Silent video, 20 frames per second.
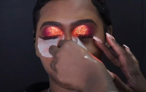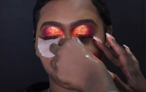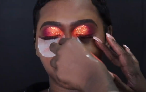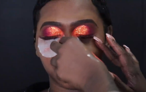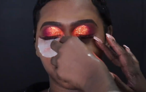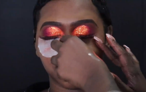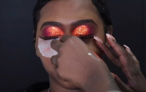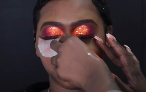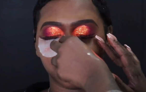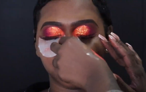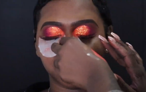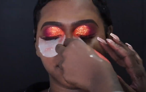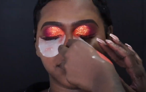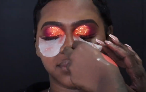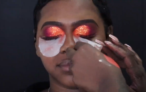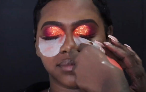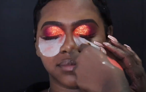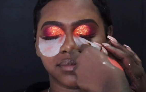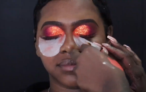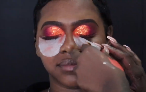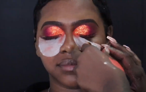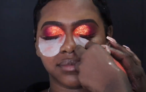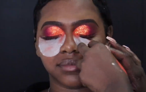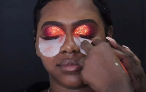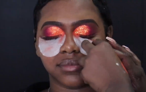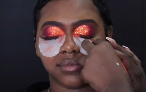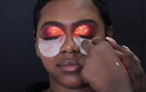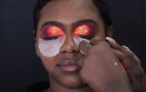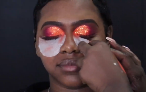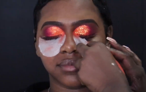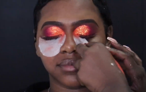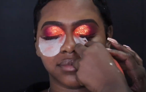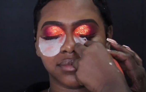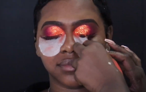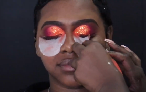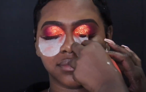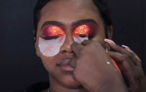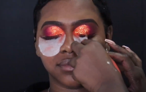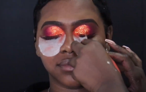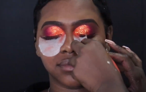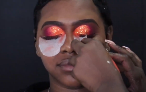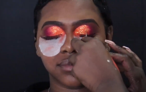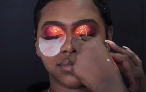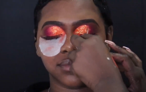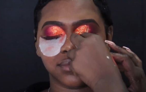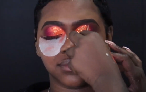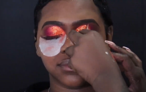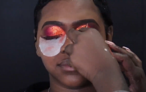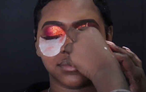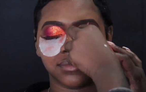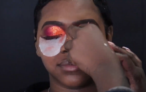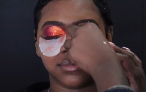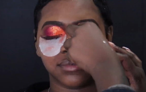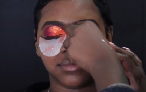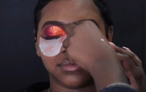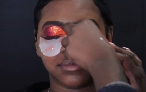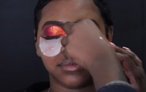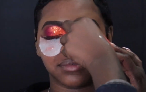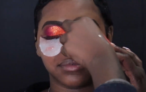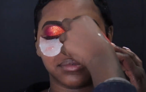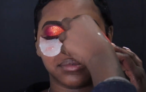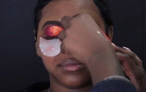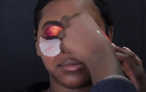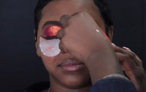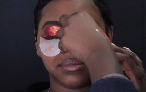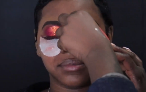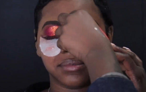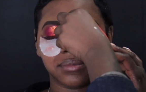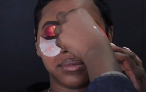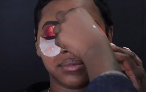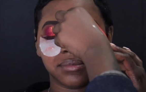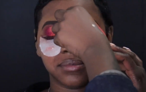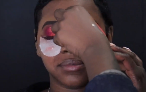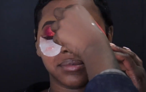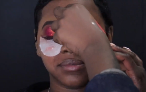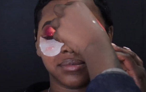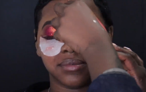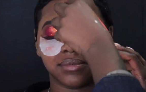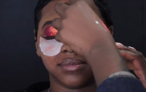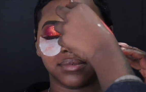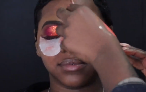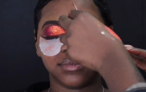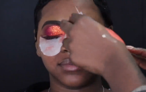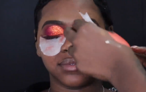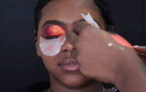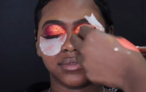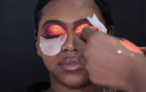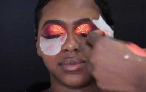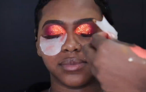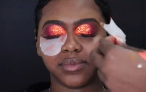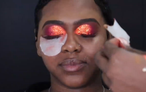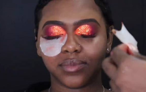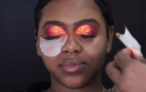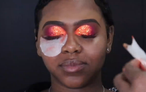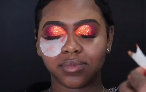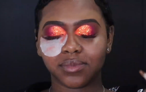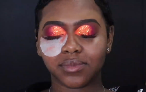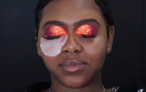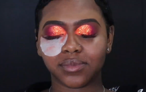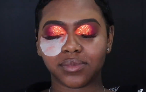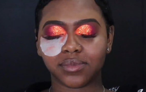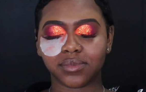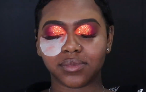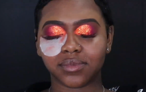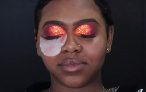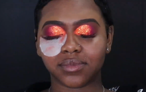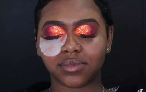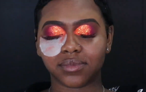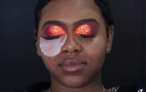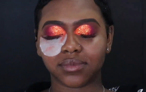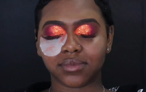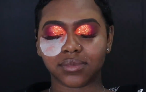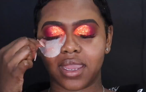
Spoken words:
(silence)